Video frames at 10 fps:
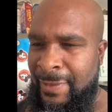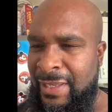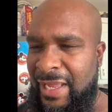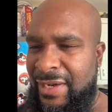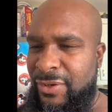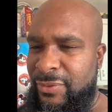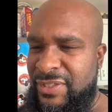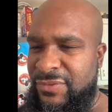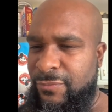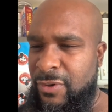I know
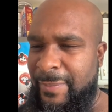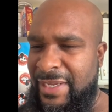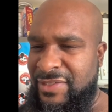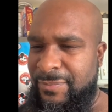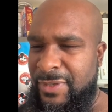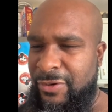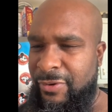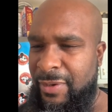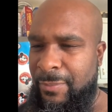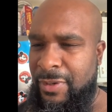his form hasn't been
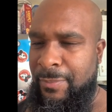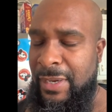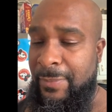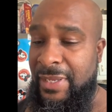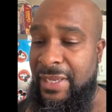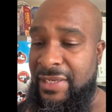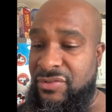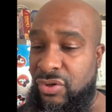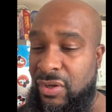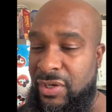great, but Aubameyang
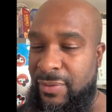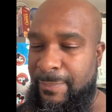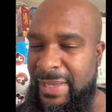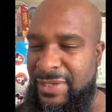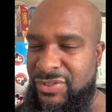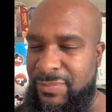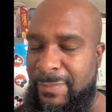is on the bench.